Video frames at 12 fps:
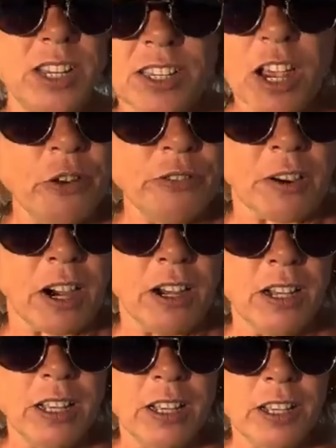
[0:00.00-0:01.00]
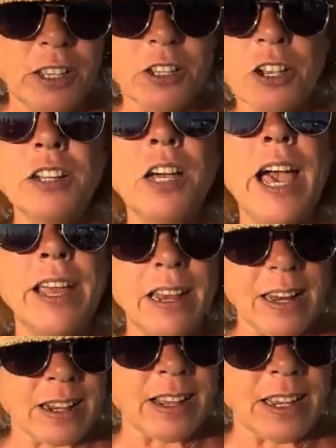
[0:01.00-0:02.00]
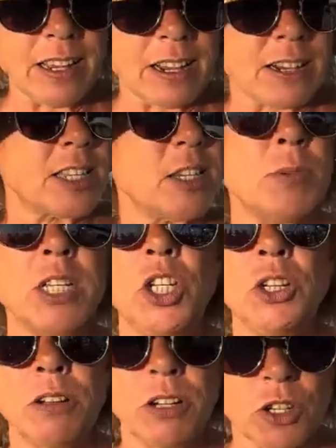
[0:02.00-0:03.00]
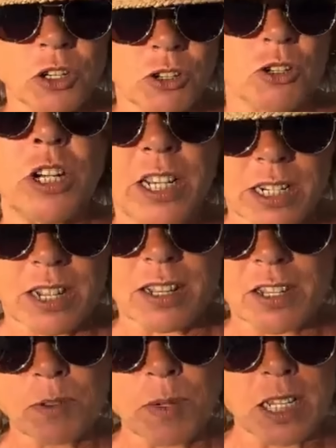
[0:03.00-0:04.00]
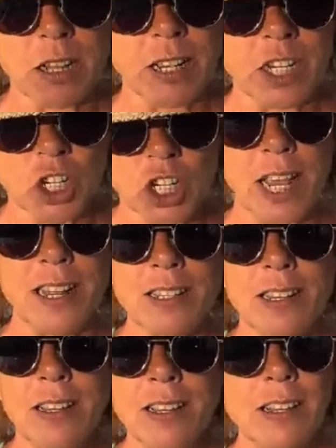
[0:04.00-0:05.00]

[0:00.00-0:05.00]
It's over. You're going to alienate your customers. You're going to treat your customers like shit.